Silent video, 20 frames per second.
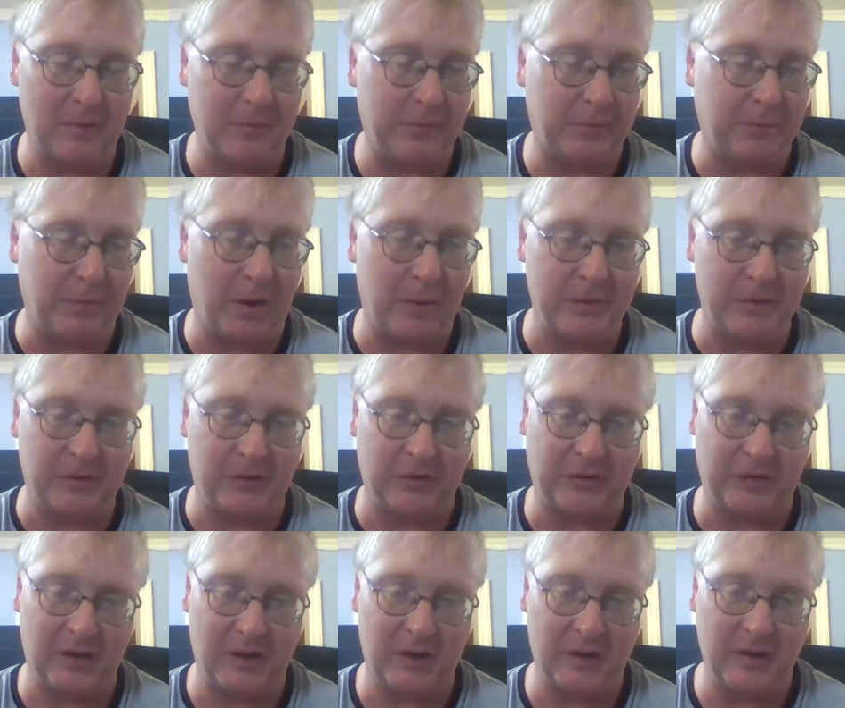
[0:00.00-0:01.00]
It was probably
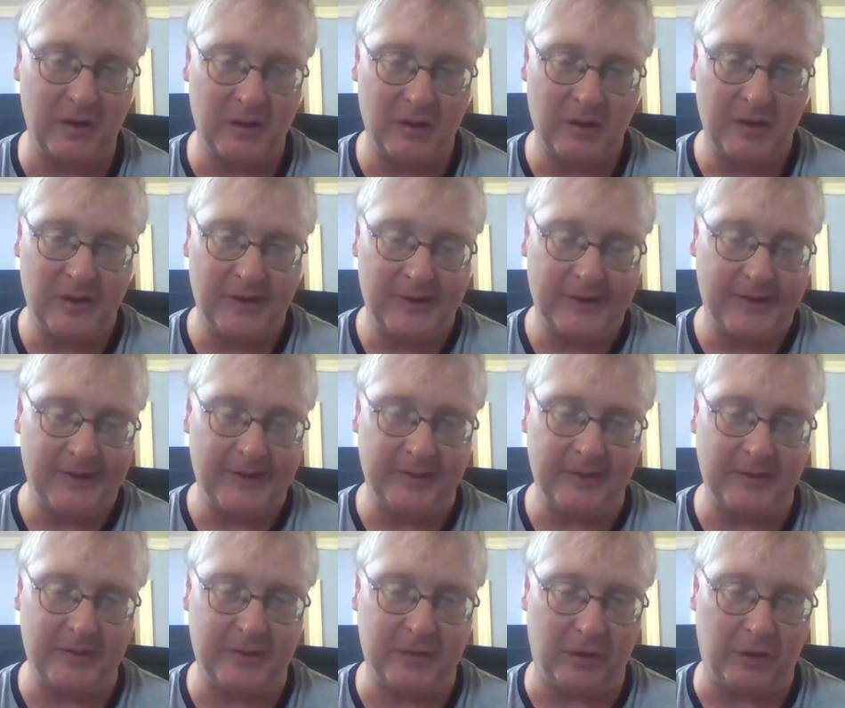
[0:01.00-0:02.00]
just the
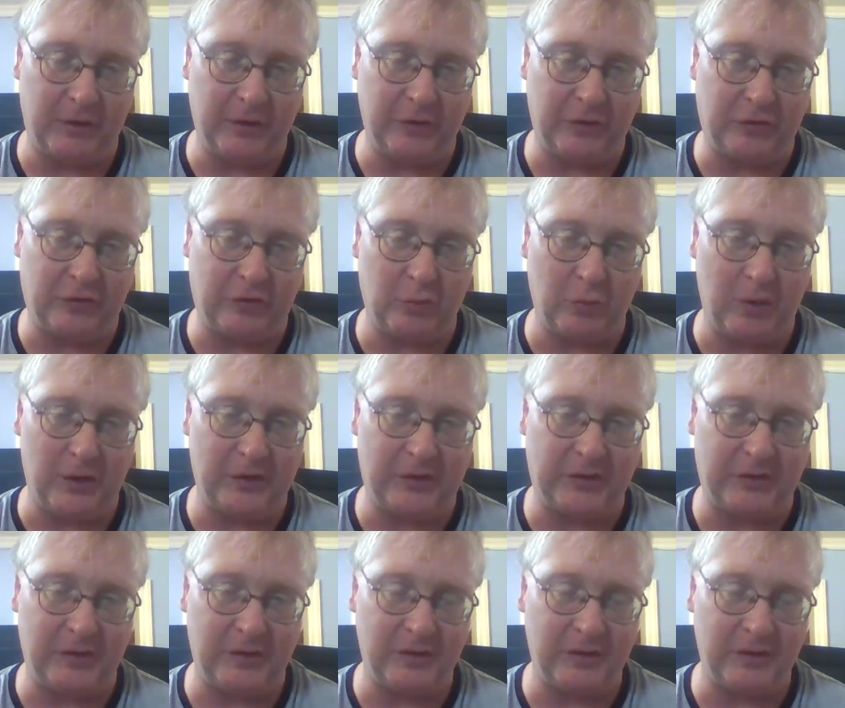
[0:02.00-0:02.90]
artist's choice.